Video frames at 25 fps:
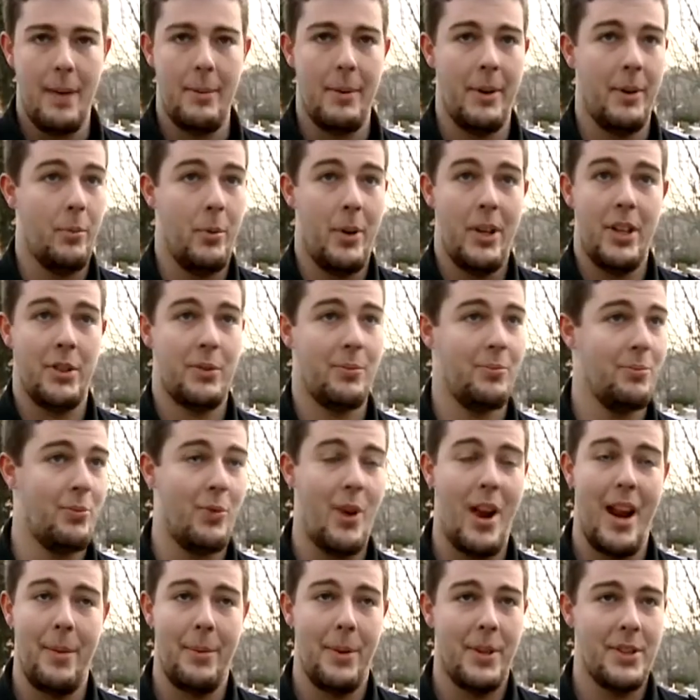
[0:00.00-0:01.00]
mean, we just
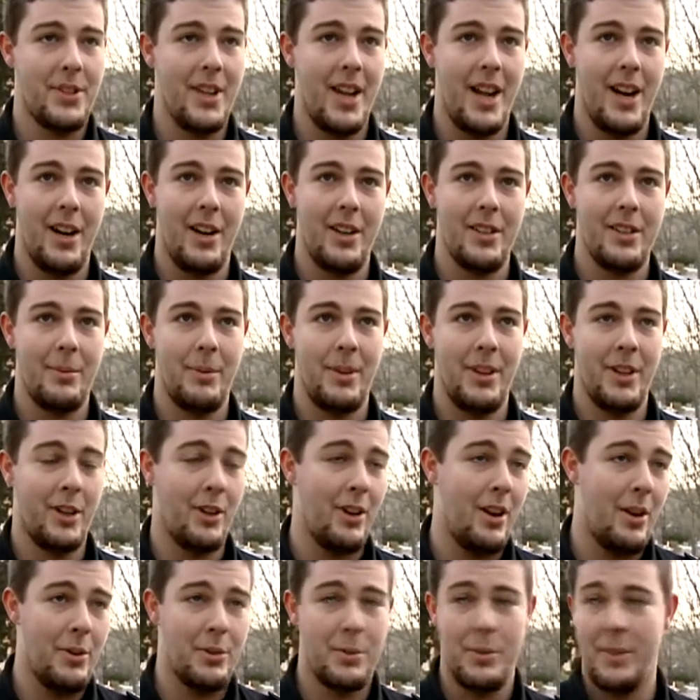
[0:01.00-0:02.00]
ran up the stairs. I mean, the girl
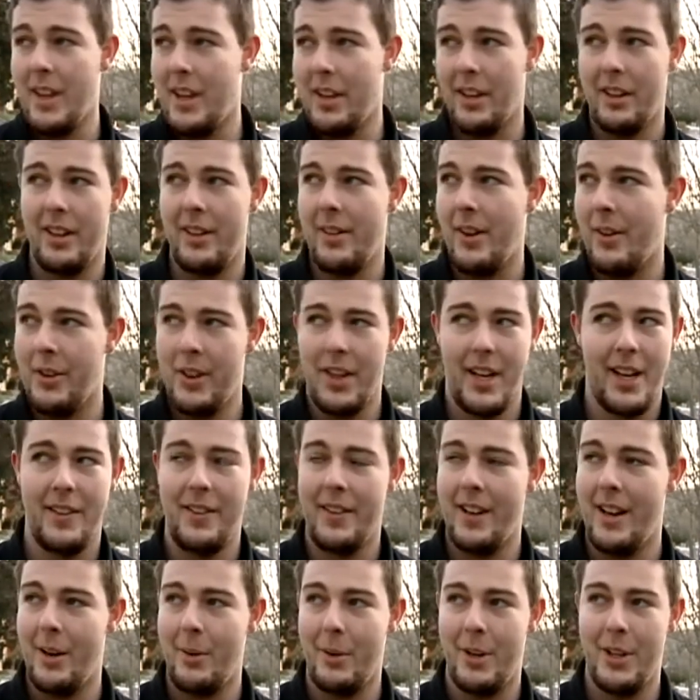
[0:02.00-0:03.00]
I was with had to leave everything in
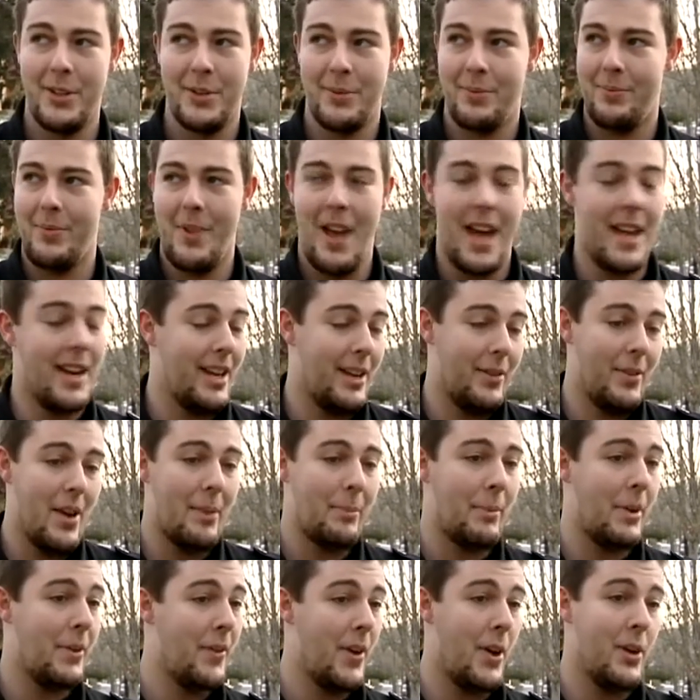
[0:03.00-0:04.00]
there. We just, I didn't even have
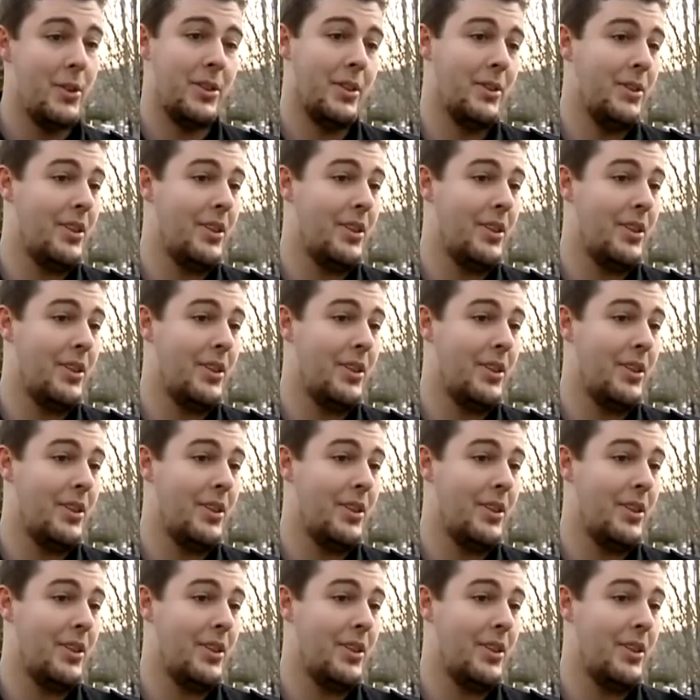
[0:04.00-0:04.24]
my phone until